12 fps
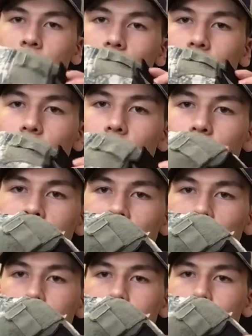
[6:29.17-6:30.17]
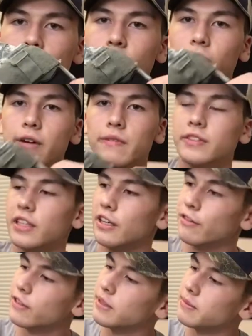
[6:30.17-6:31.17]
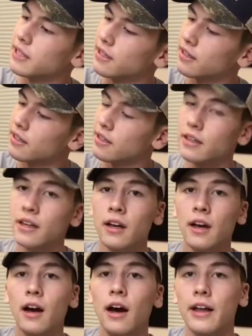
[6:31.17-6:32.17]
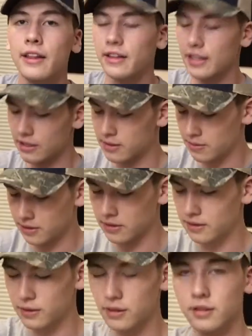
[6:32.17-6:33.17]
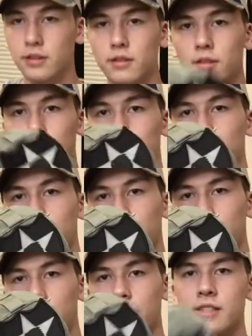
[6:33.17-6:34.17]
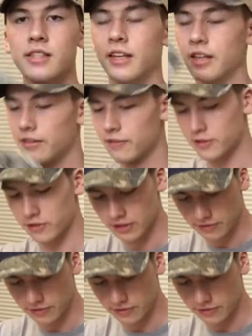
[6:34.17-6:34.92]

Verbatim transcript: uh, chaplain uniforms in a free bin. I thought that was pretty cool with, again, the 2nd Infantry